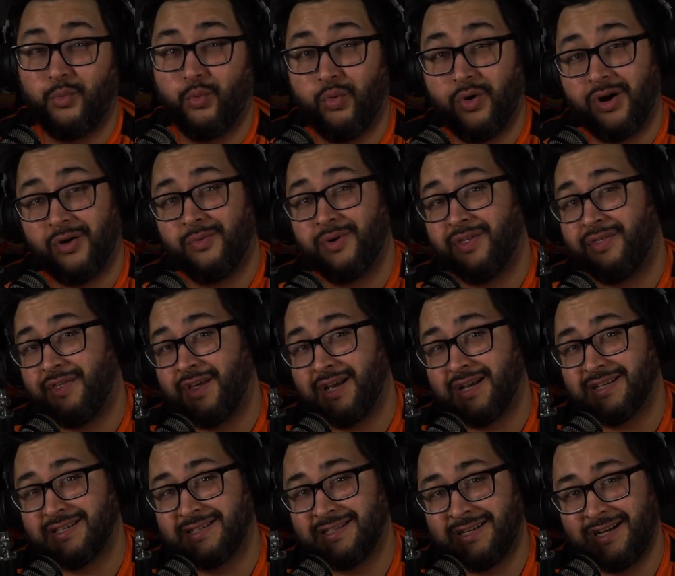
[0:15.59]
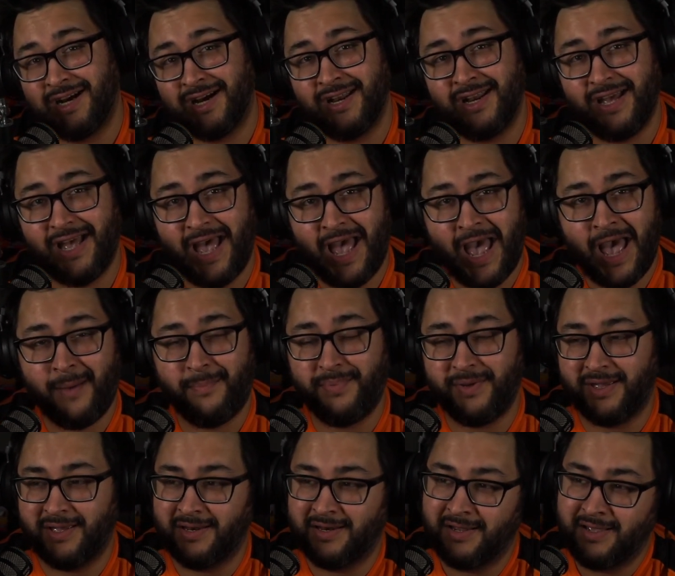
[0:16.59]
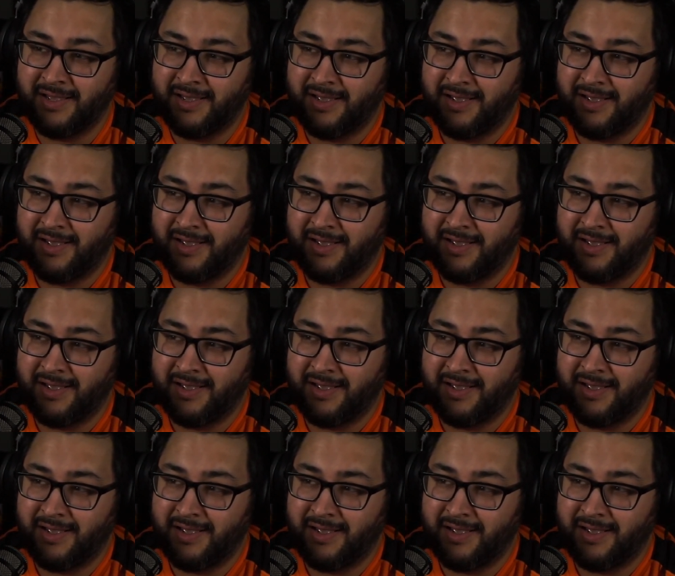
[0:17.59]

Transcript: what we think is going to happen